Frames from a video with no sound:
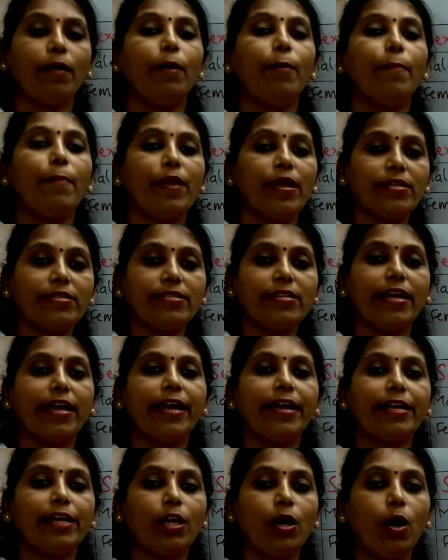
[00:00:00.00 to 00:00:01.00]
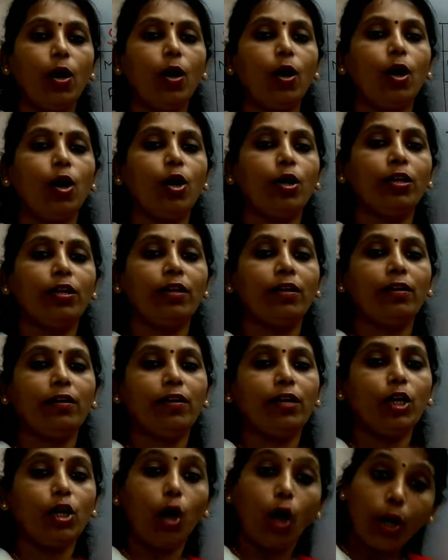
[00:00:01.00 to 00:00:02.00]
present on
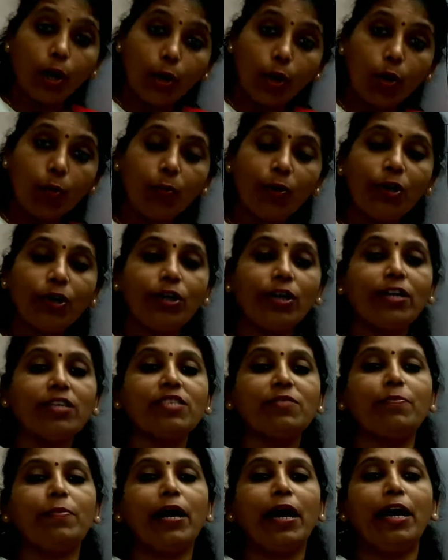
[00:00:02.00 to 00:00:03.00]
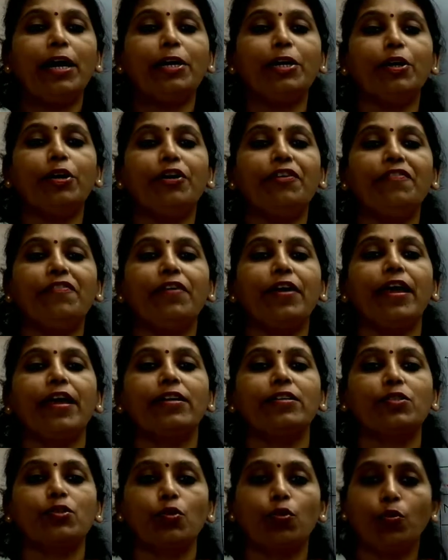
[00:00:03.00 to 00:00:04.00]
non-homologous part of
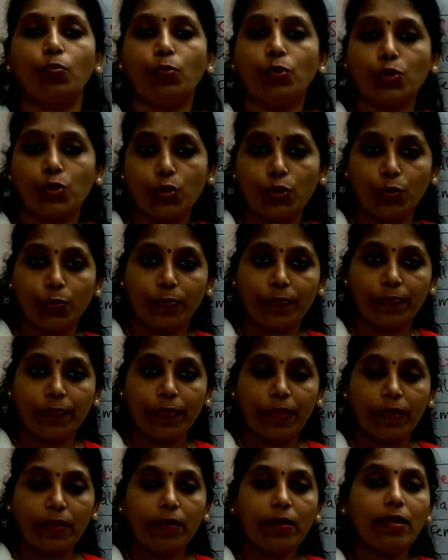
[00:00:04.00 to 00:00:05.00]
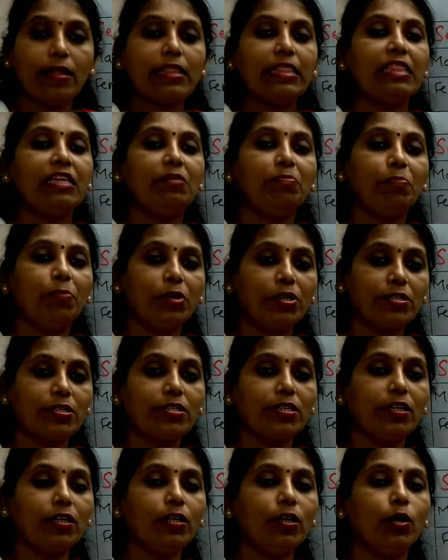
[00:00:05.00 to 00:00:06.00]
X chromosome. The
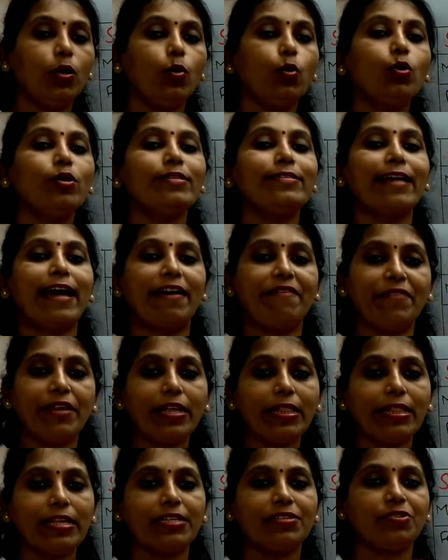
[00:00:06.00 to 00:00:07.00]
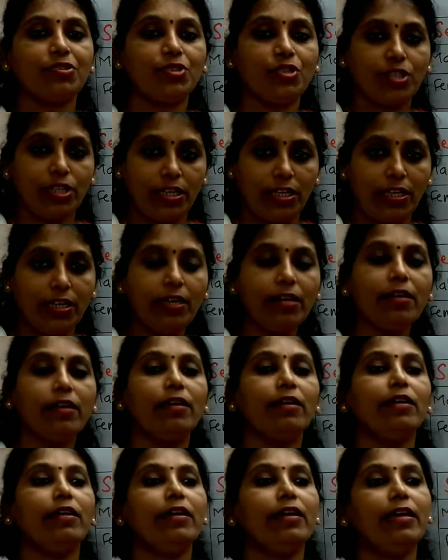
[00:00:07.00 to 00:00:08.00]
person who is having this gene,
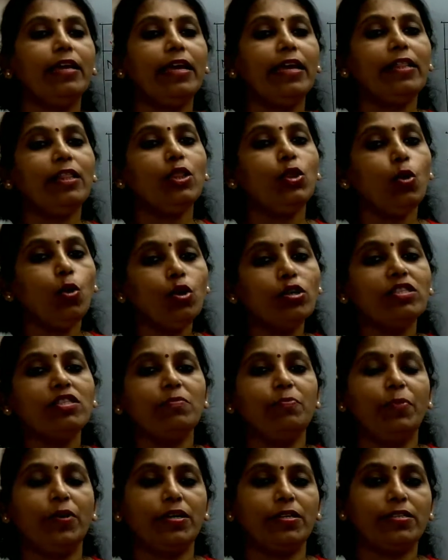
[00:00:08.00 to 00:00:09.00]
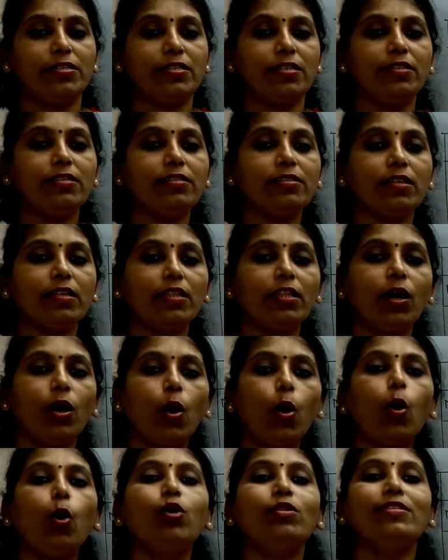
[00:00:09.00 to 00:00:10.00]
in those persons, the
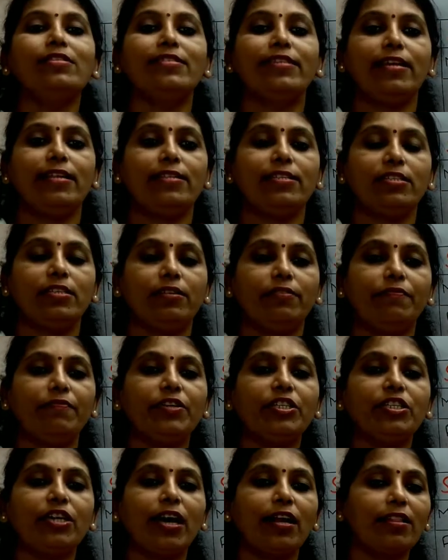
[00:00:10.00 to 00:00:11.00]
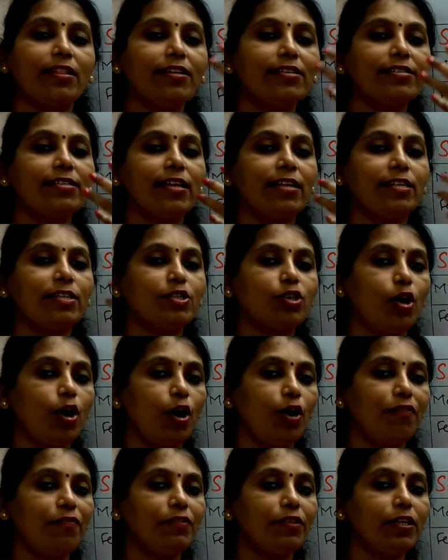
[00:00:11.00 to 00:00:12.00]
cone cells, which are the cells
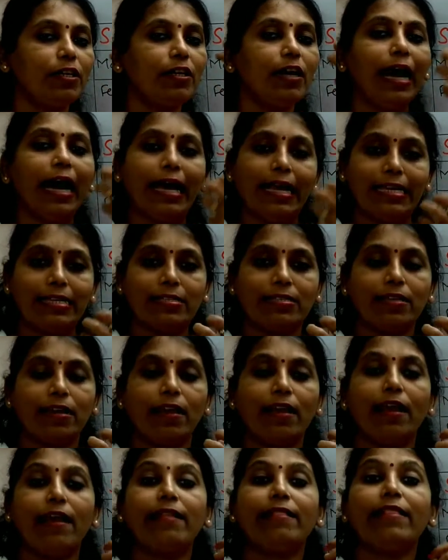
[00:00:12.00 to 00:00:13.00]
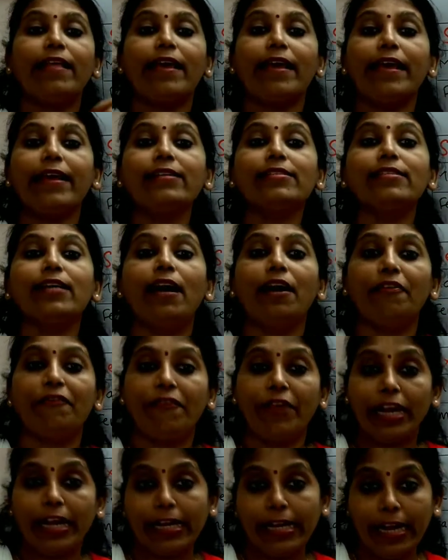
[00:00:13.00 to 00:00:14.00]
of the eyes, they gets
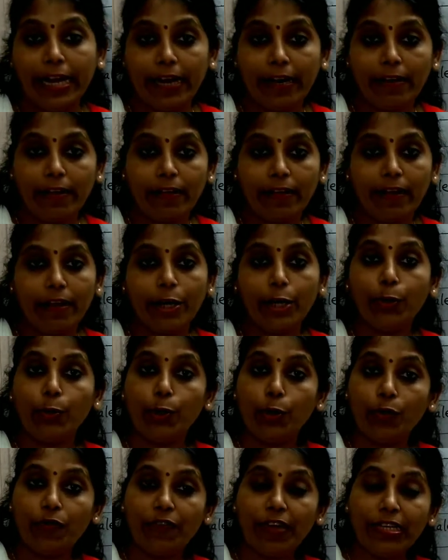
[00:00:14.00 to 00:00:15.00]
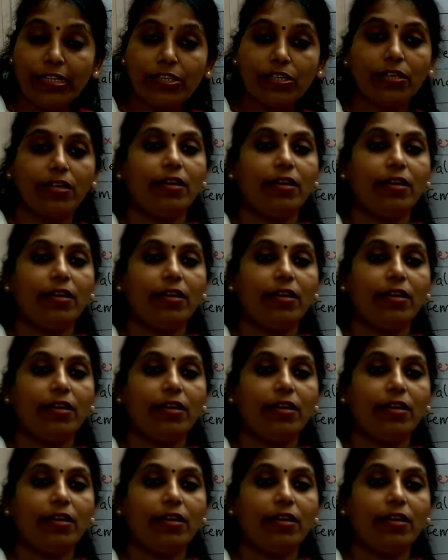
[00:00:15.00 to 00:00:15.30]
affected, due to which